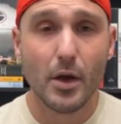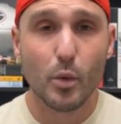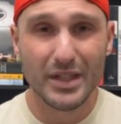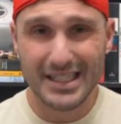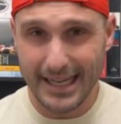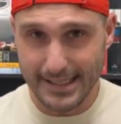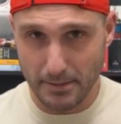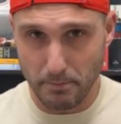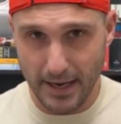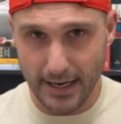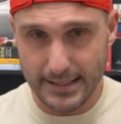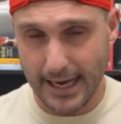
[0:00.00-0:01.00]
with Stetson
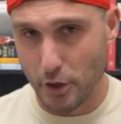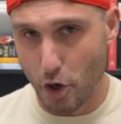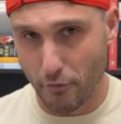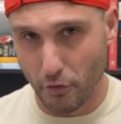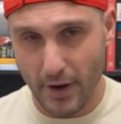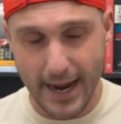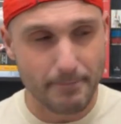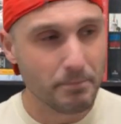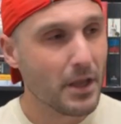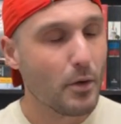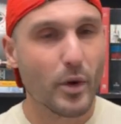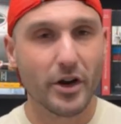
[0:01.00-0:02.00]
Bennett taking over,
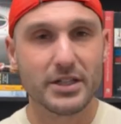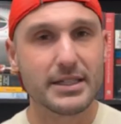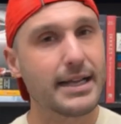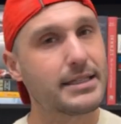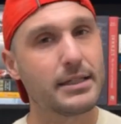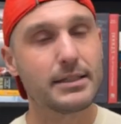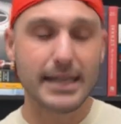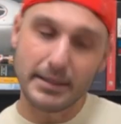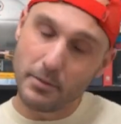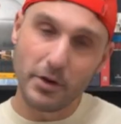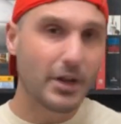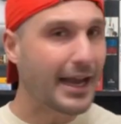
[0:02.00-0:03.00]
right? Where Stetson,
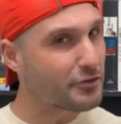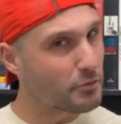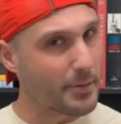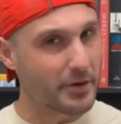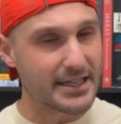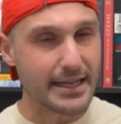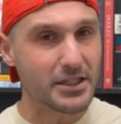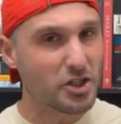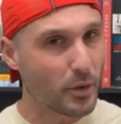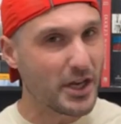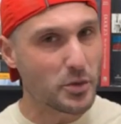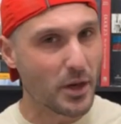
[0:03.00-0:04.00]
you guys remember, Stetson
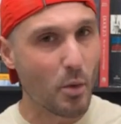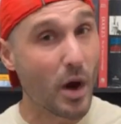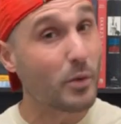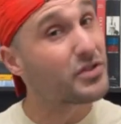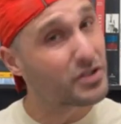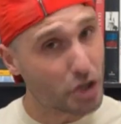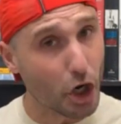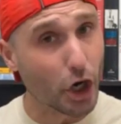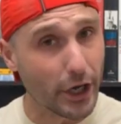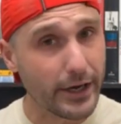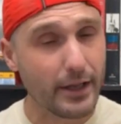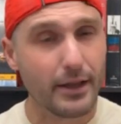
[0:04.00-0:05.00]
2021 was
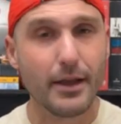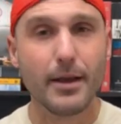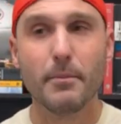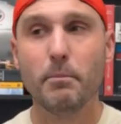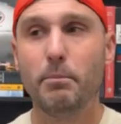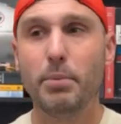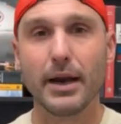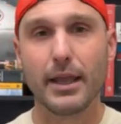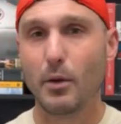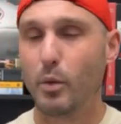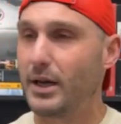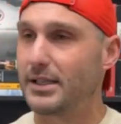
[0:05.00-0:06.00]
good, but
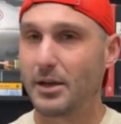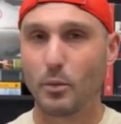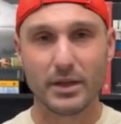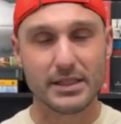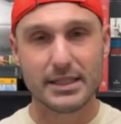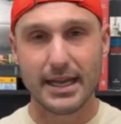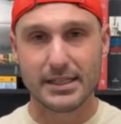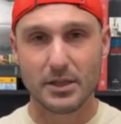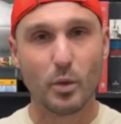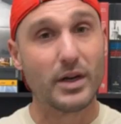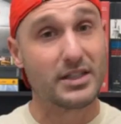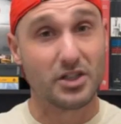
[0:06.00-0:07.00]
he wasn't what Stetson
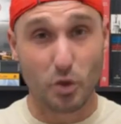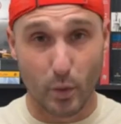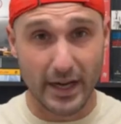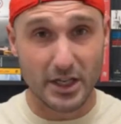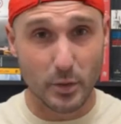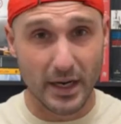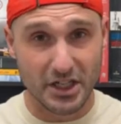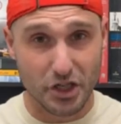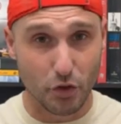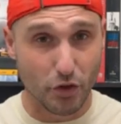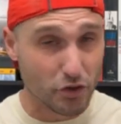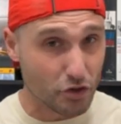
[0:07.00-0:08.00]
was in
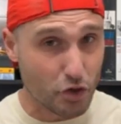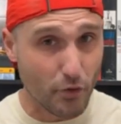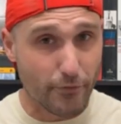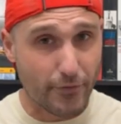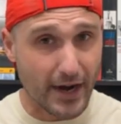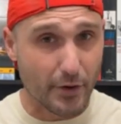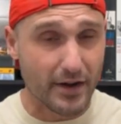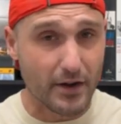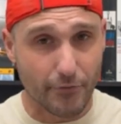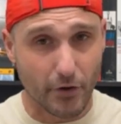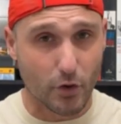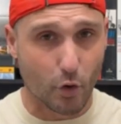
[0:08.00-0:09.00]
2022. Those are two very
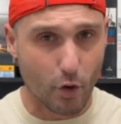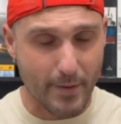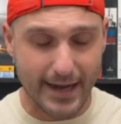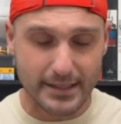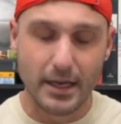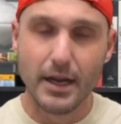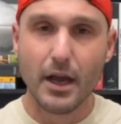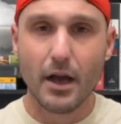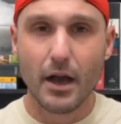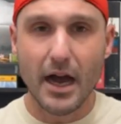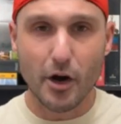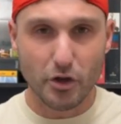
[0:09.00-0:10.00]
different quarterbacks.
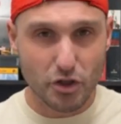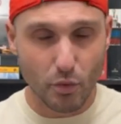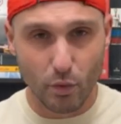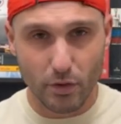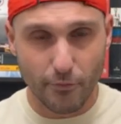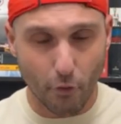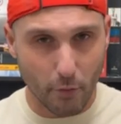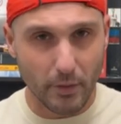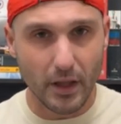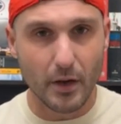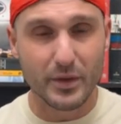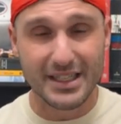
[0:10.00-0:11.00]
Our
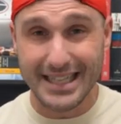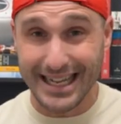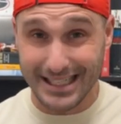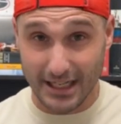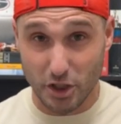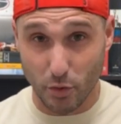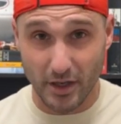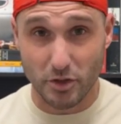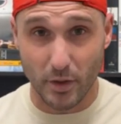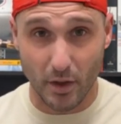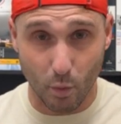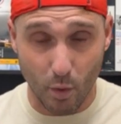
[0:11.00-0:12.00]
formula with Stetson in
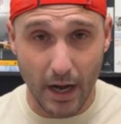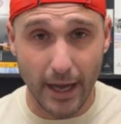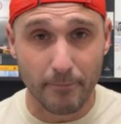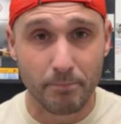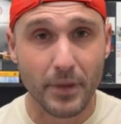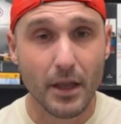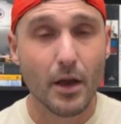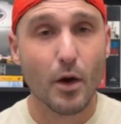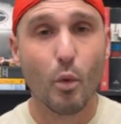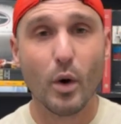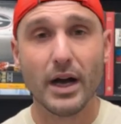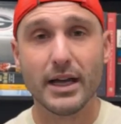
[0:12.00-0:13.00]
2021
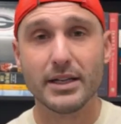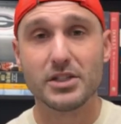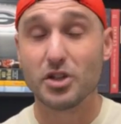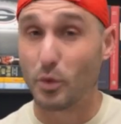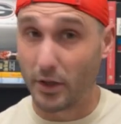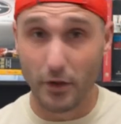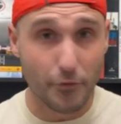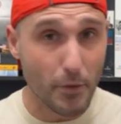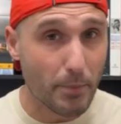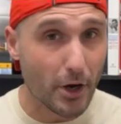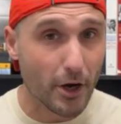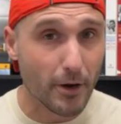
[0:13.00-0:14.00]
was to run the
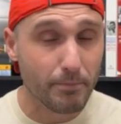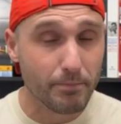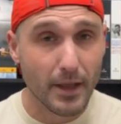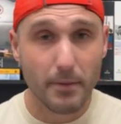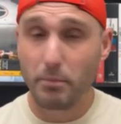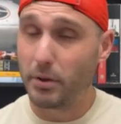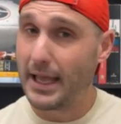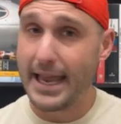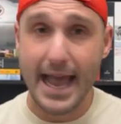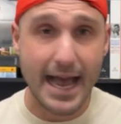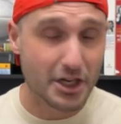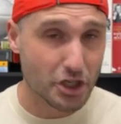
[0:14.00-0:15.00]
football, play
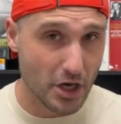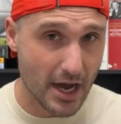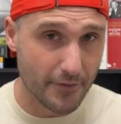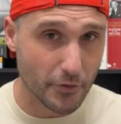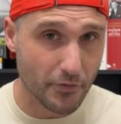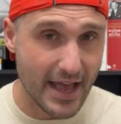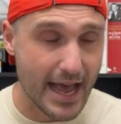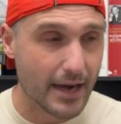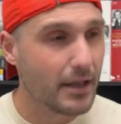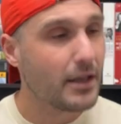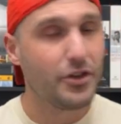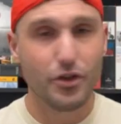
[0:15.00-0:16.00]
action off of
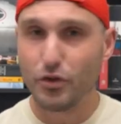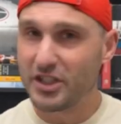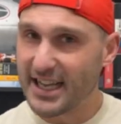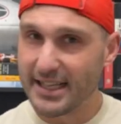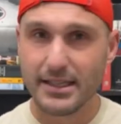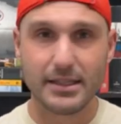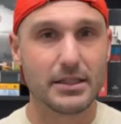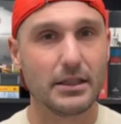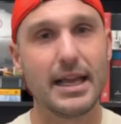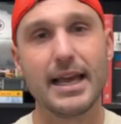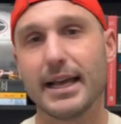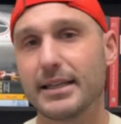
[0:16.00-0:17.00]
that, use Stetson's
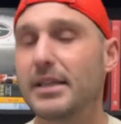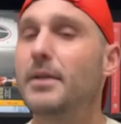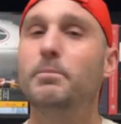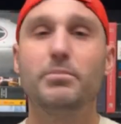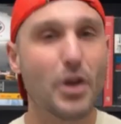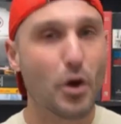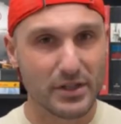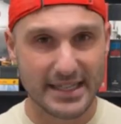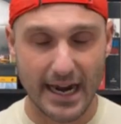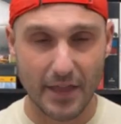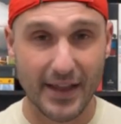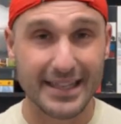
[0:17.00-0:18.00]
legs, those
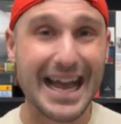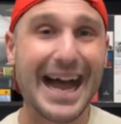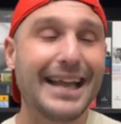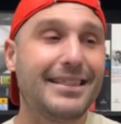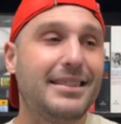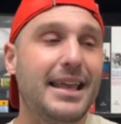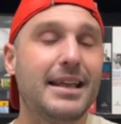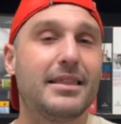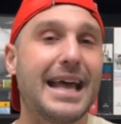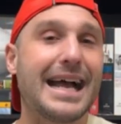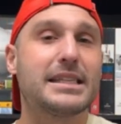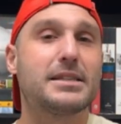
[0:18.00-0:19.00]
kind of things. I think
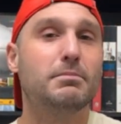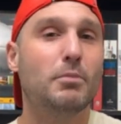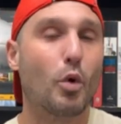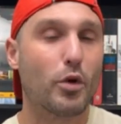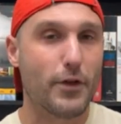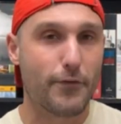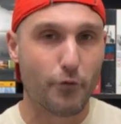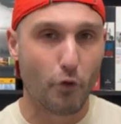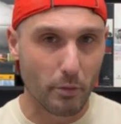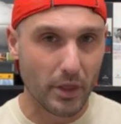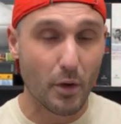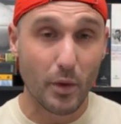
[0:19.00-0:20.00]
that's more the
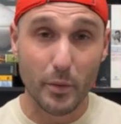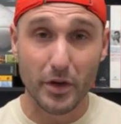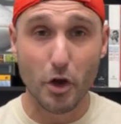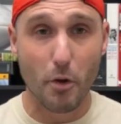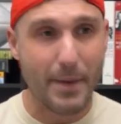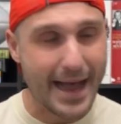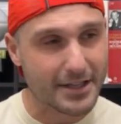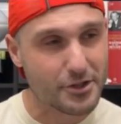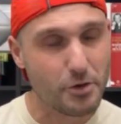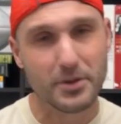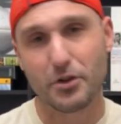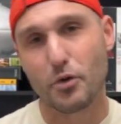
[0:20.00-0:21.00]
formula we would go back to,
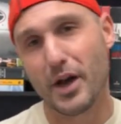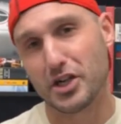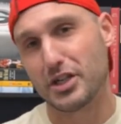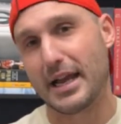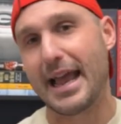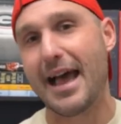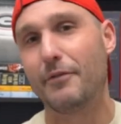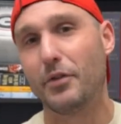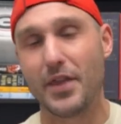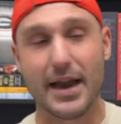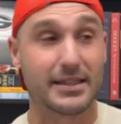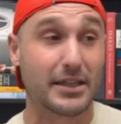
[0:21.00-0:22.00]
but the question I have with
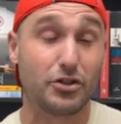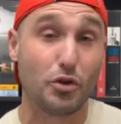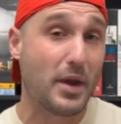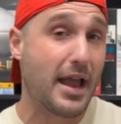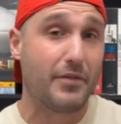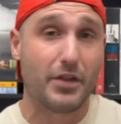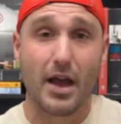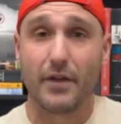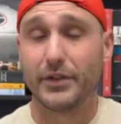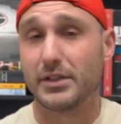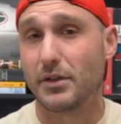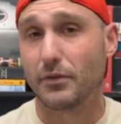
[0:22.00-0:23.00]
that is, like, do we have the
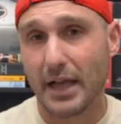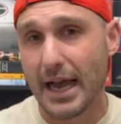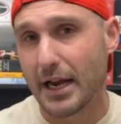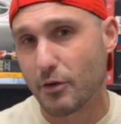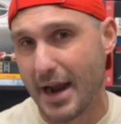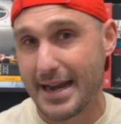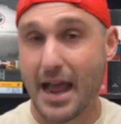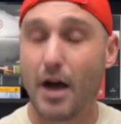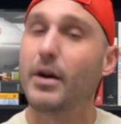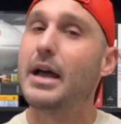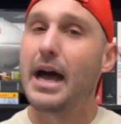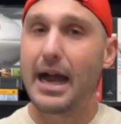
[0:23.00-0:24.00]
offensive line right now?
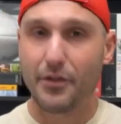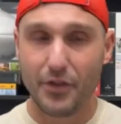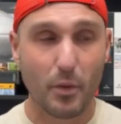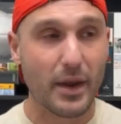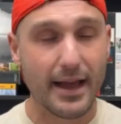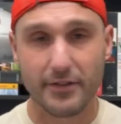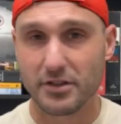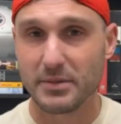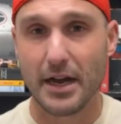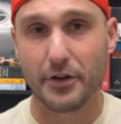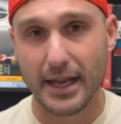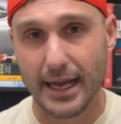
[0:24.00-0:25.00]
I think we have some
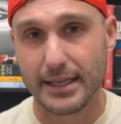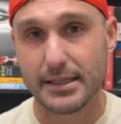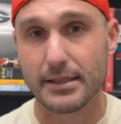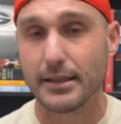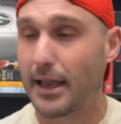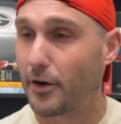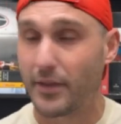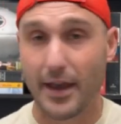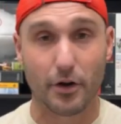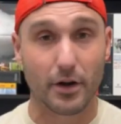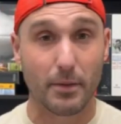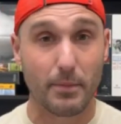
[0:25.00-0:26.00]
talented guys that
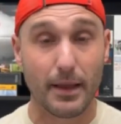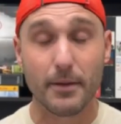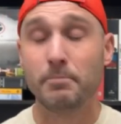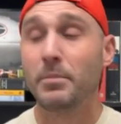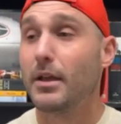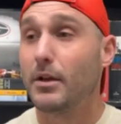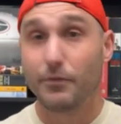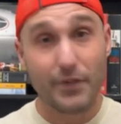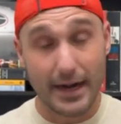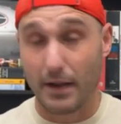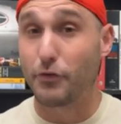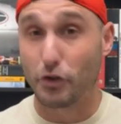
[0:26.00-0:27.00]
are going to be
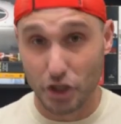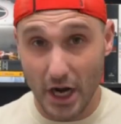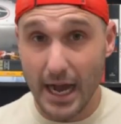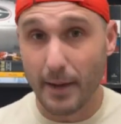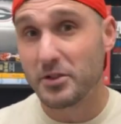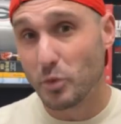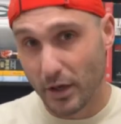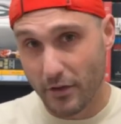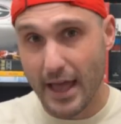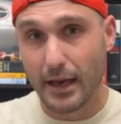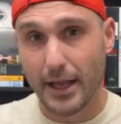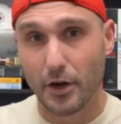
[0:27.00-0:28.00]
fighting for jobs. We'll get to
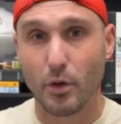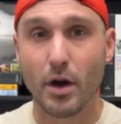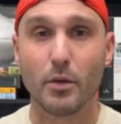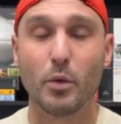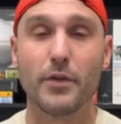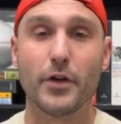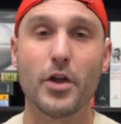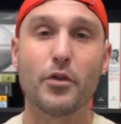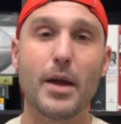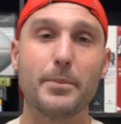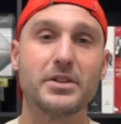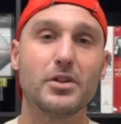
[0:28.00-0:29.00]
that later on in one of our other
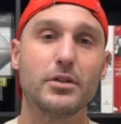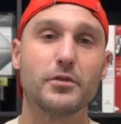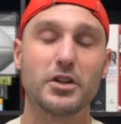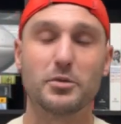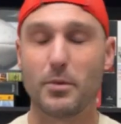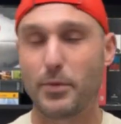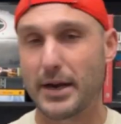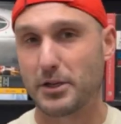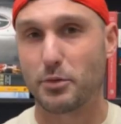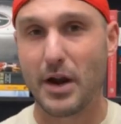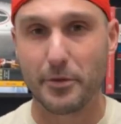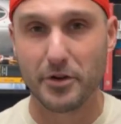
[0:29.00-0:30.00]
episodes of our Spring Practice
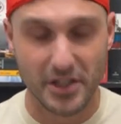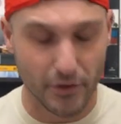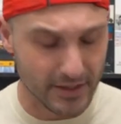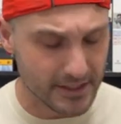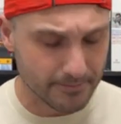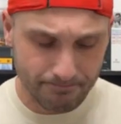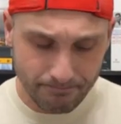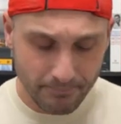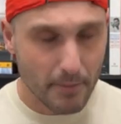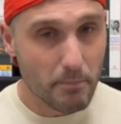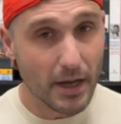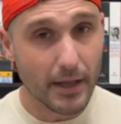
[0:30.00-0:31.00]
Primer series.
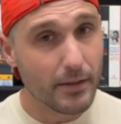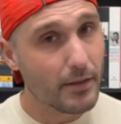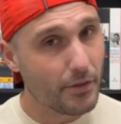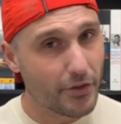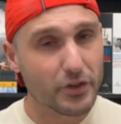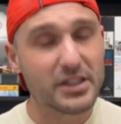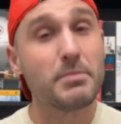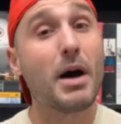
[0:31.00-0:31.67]
But there's some